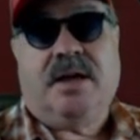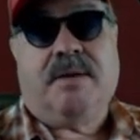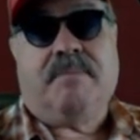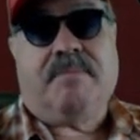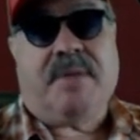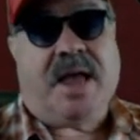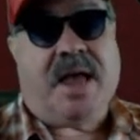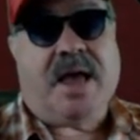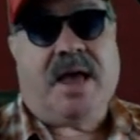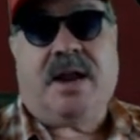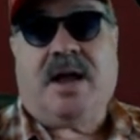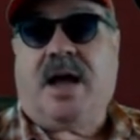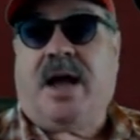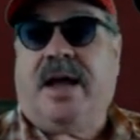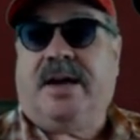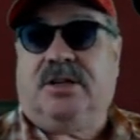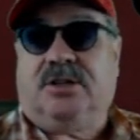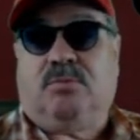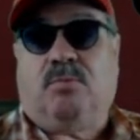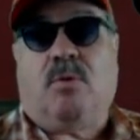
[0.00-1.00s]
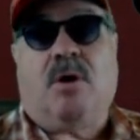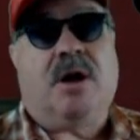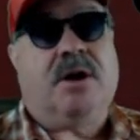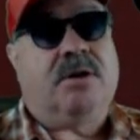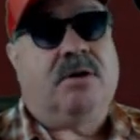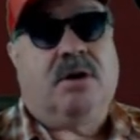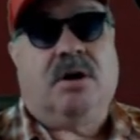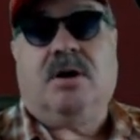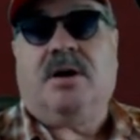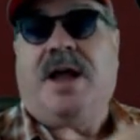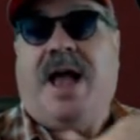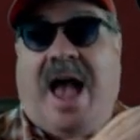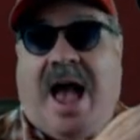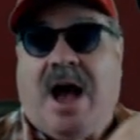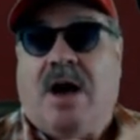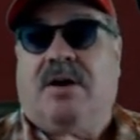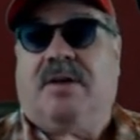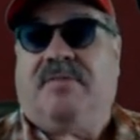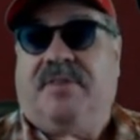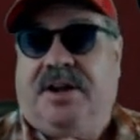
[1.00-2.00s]
man, I just want her
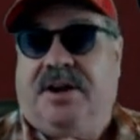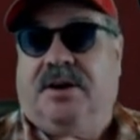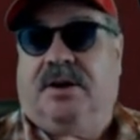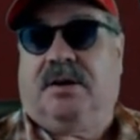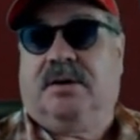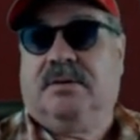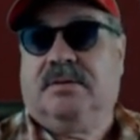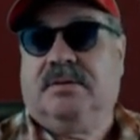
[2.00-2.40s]
out of here.